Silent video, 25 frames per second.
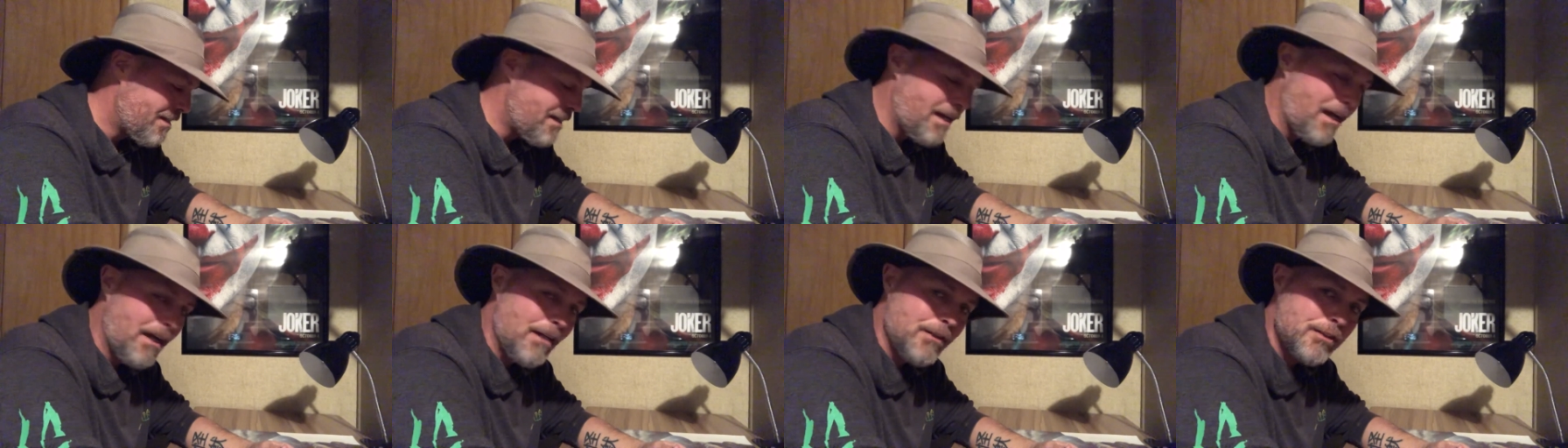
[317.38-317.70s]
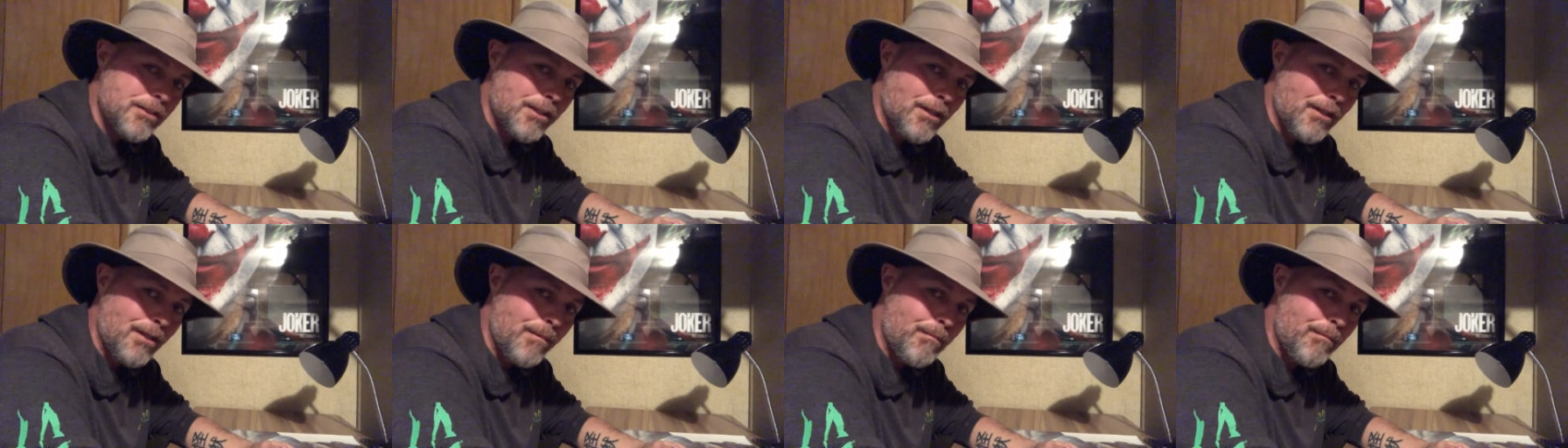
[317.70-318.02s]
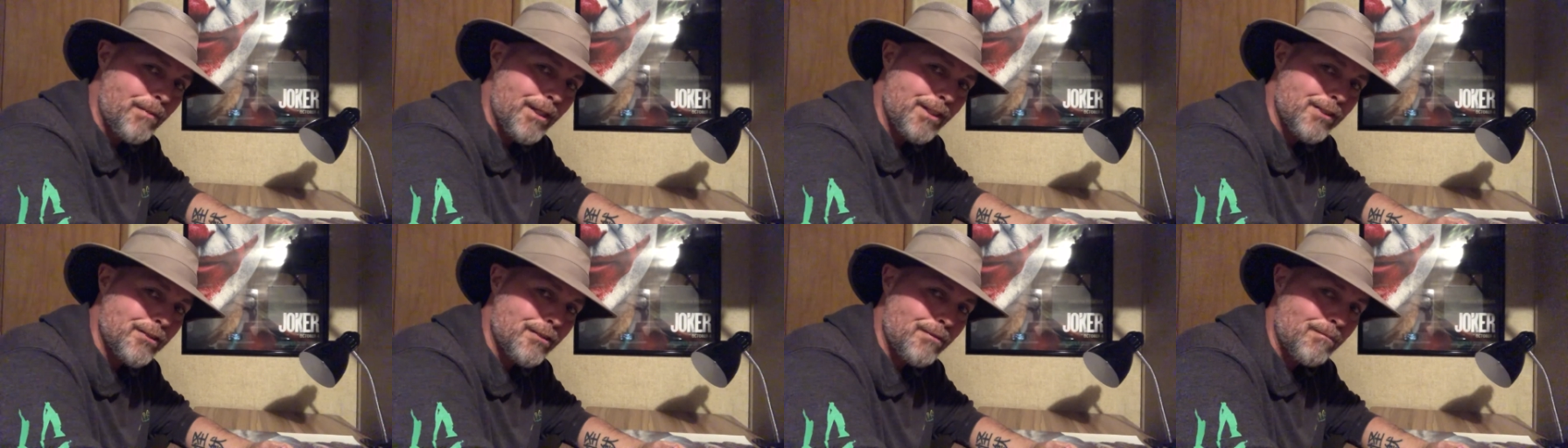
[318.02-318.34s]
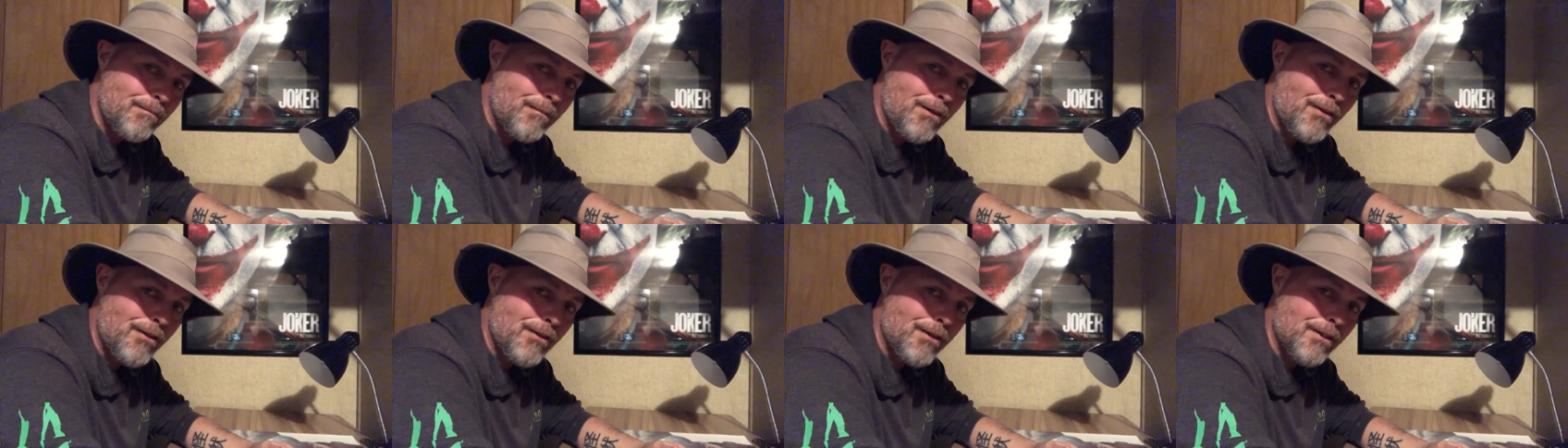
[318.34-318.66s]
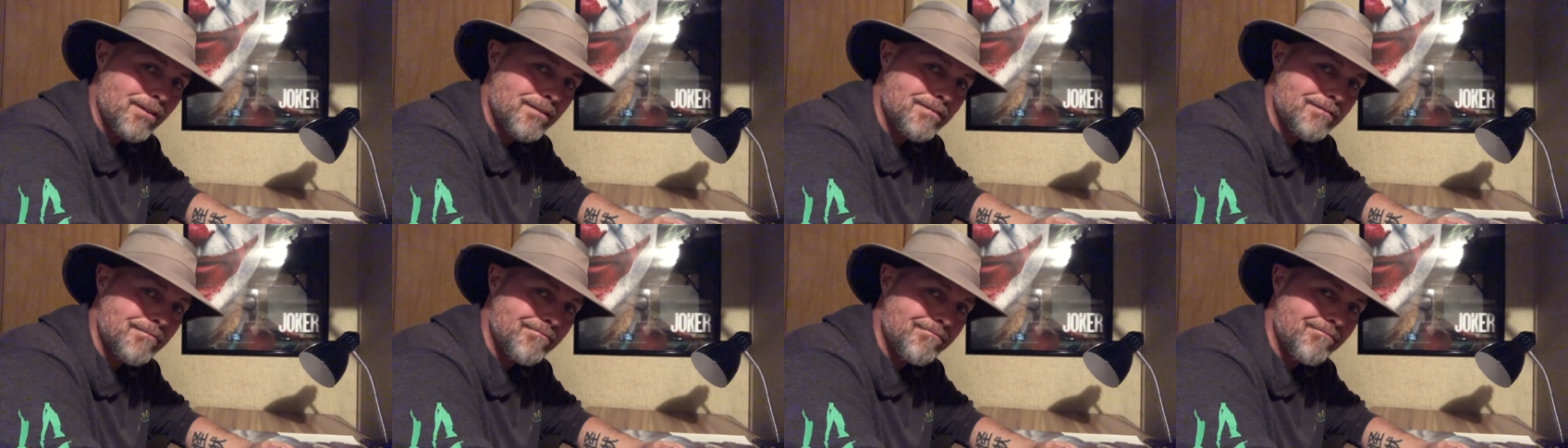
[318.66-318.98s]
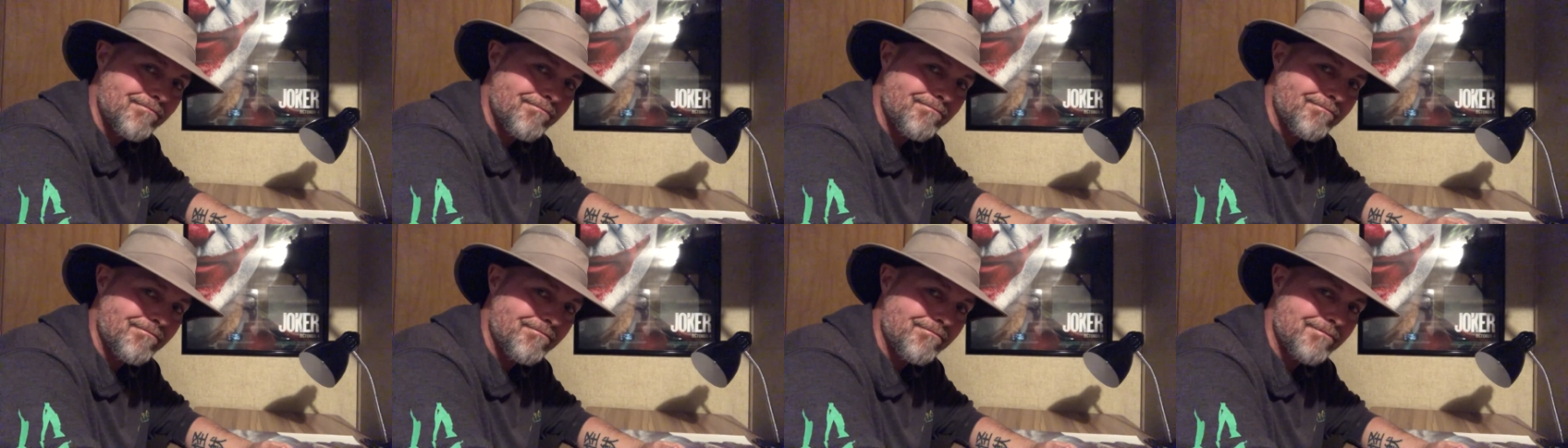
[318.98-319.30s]
I'll show you the picture tomorrow.
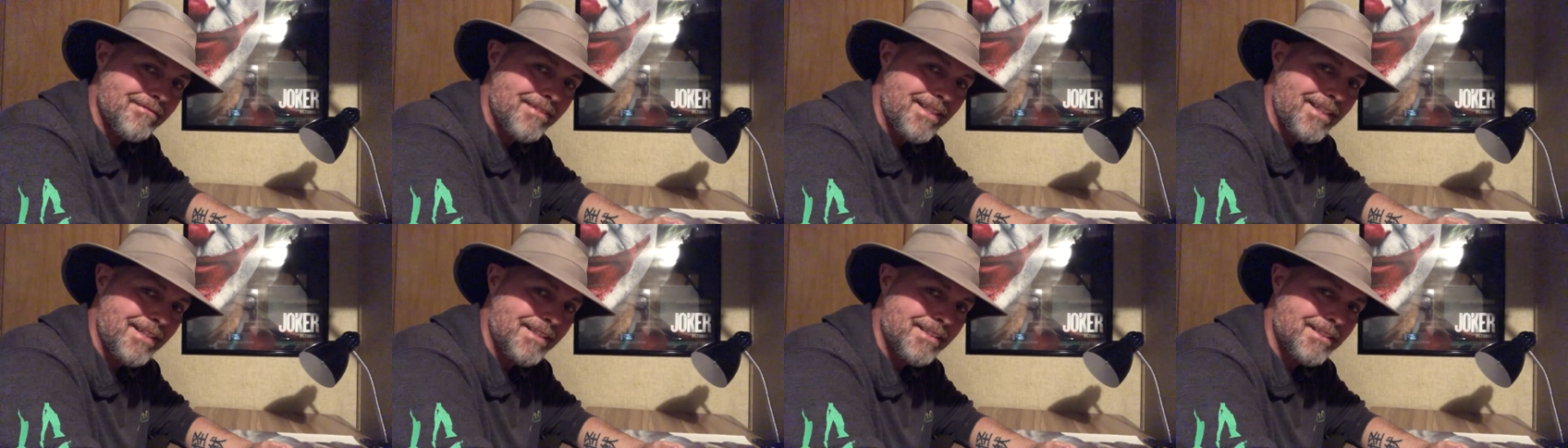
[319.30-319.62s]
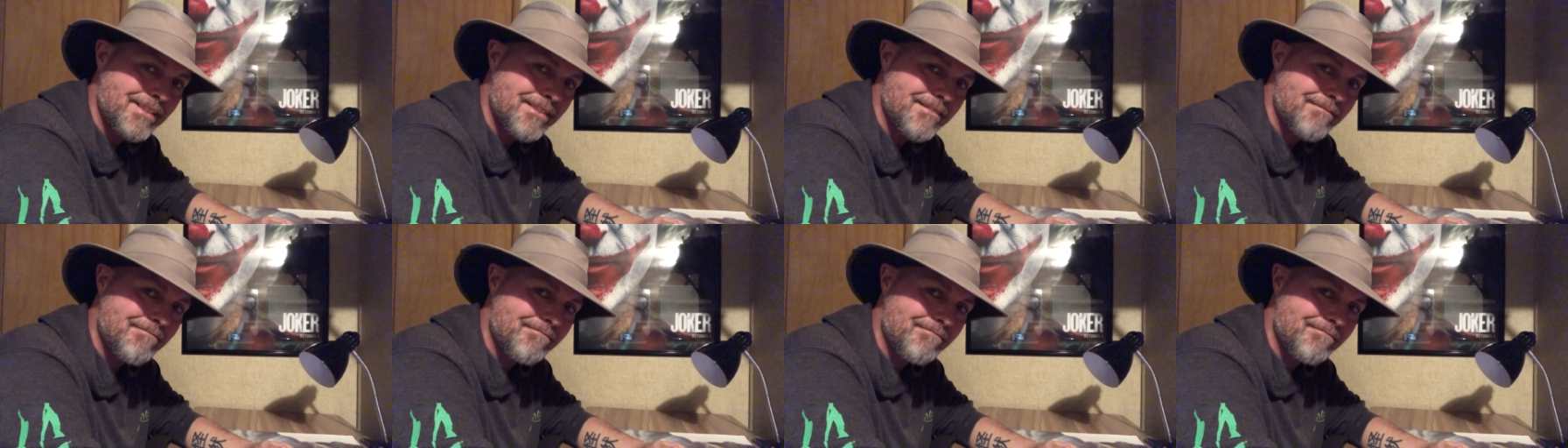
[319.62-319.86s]
Thanks.